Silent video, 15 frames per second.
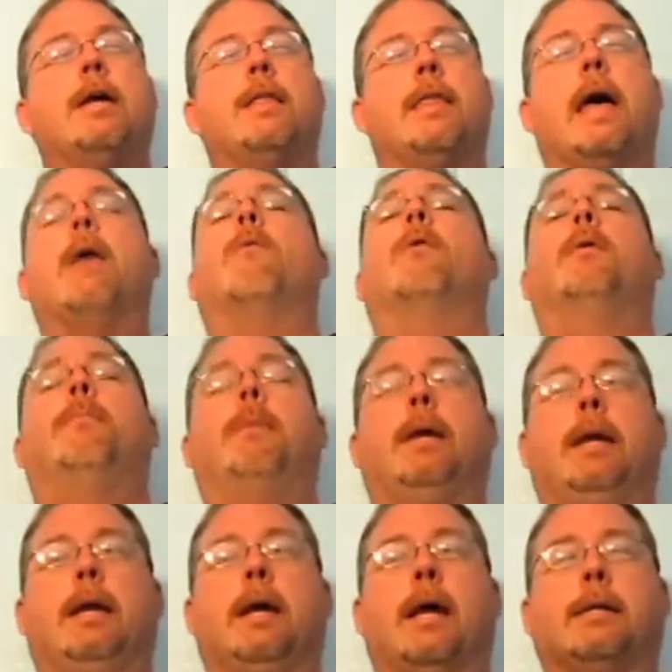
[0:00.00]
that would
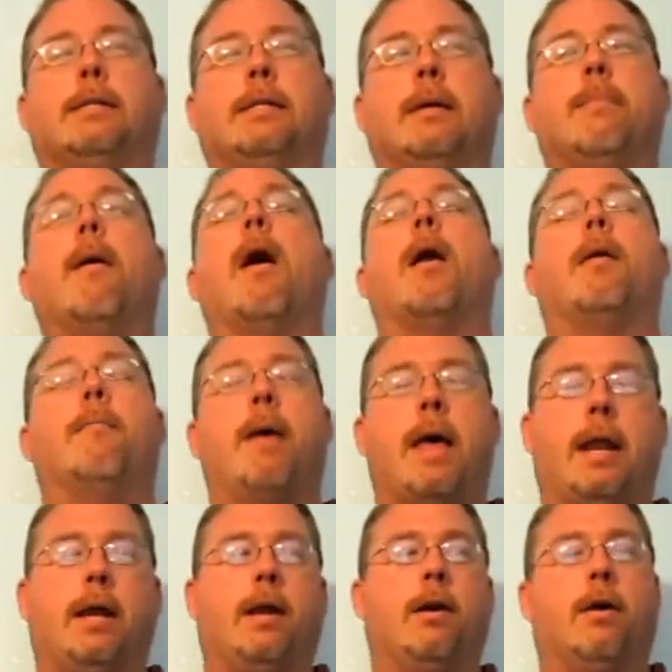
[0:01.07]
be a
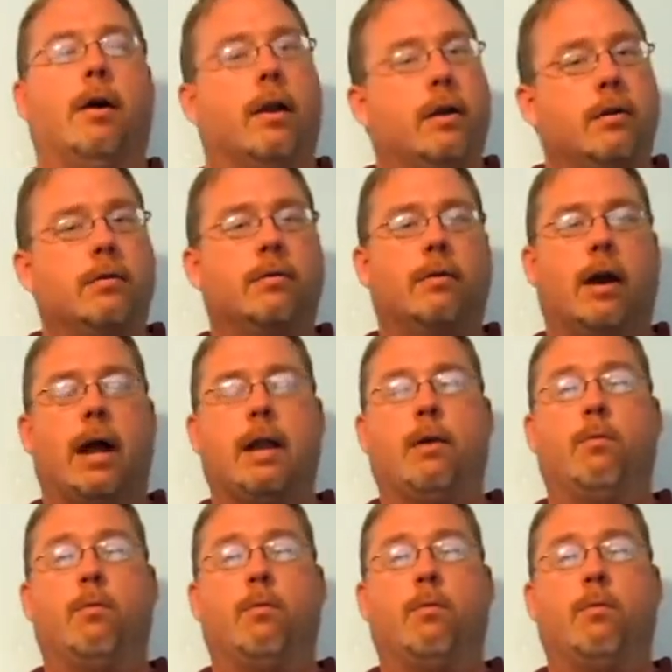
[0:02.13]
semi-automatic gun, right?